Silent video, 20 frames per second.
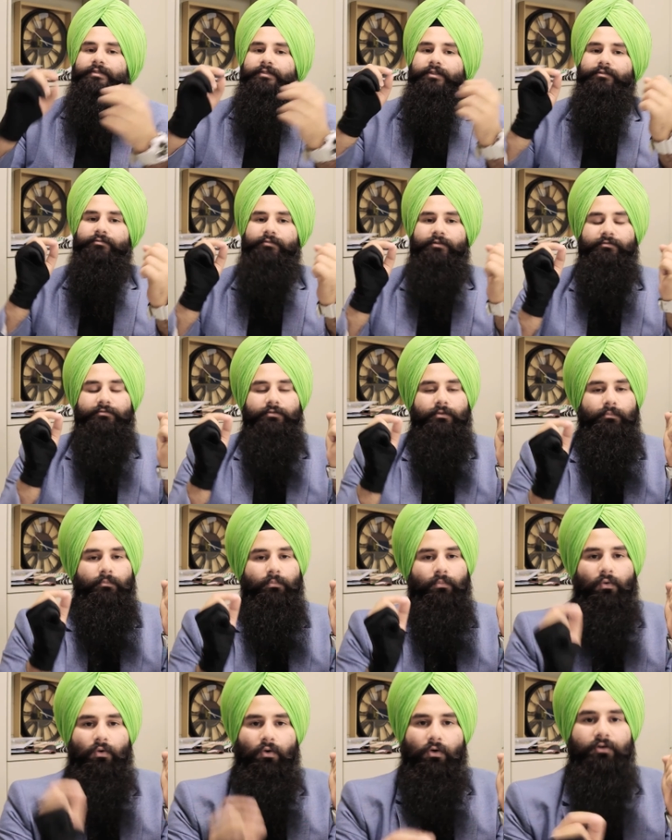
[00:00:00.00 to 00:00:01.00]
This is the
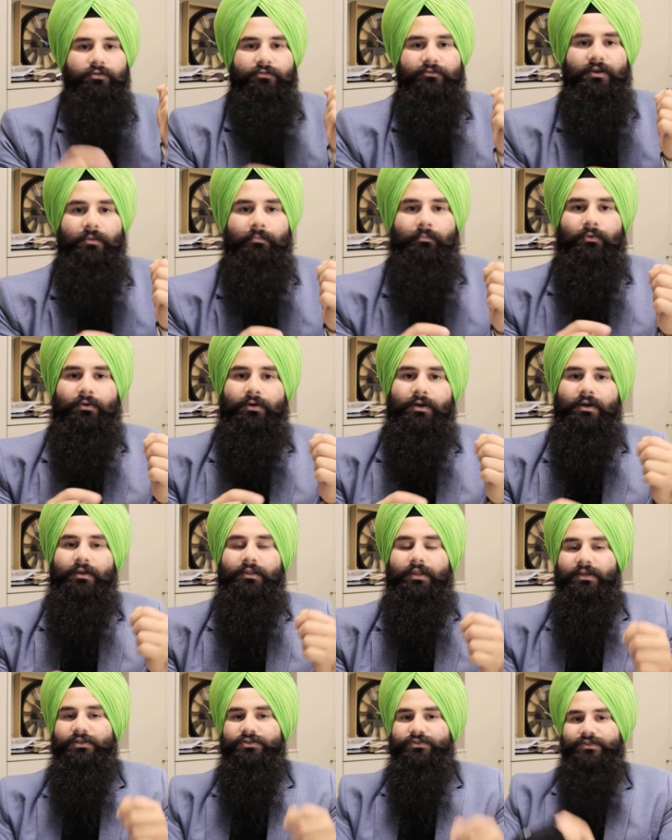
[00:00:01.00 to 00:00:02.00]
most
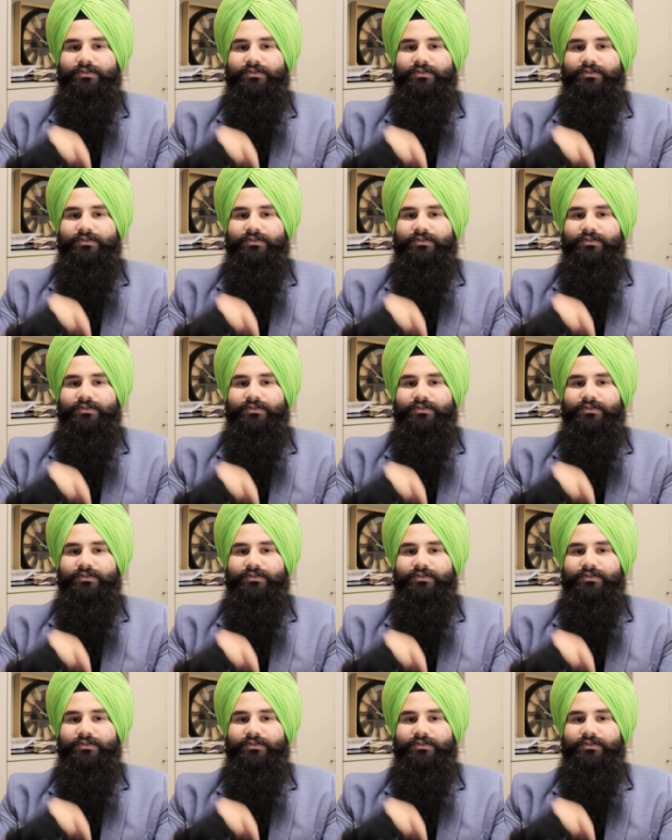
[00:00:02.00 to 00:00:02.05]
important thing.